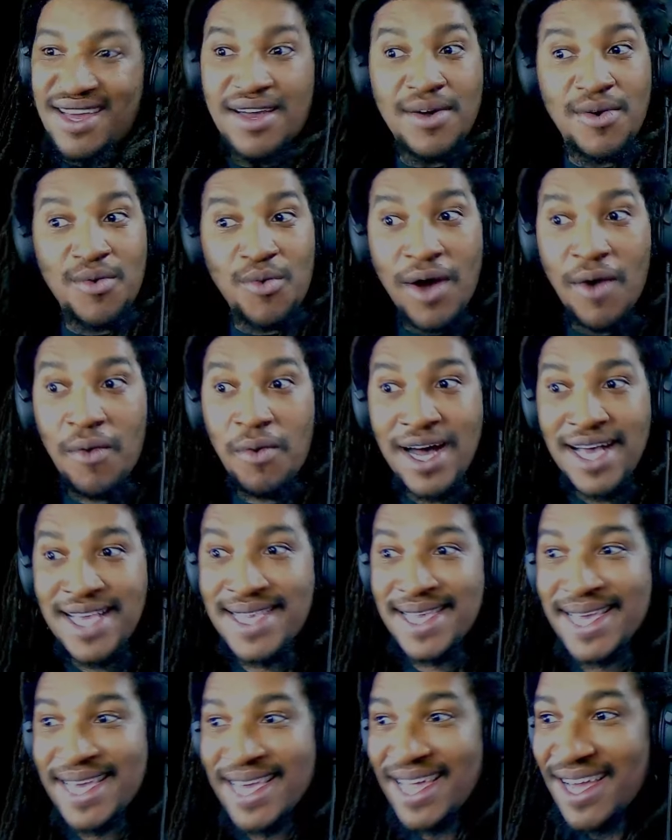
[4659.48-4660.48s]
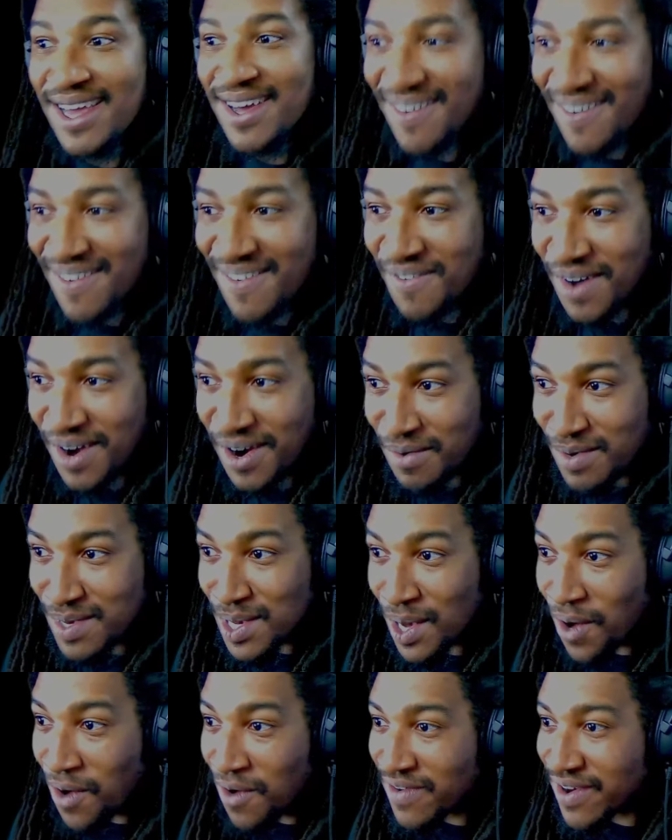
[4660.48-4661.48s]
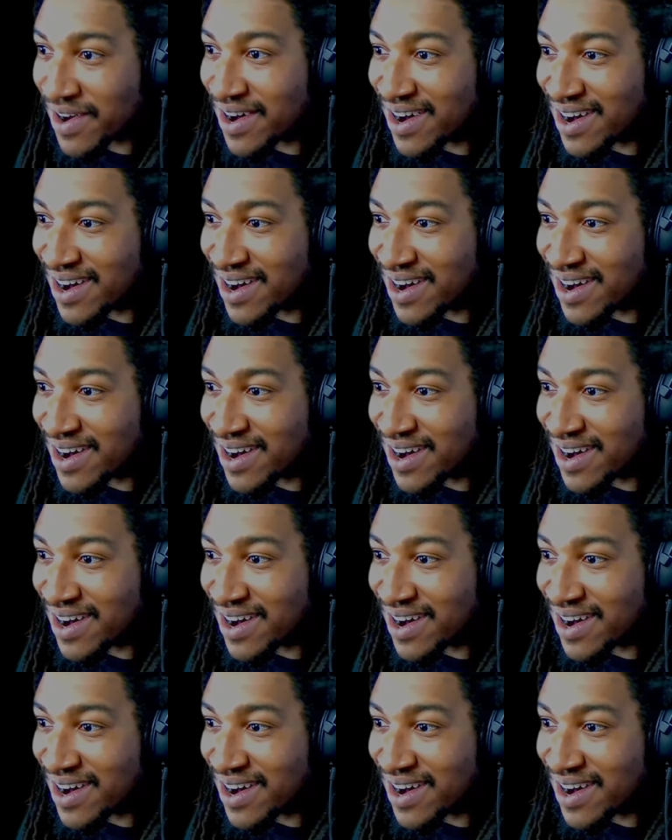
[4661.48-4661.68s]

What was it? What it was over?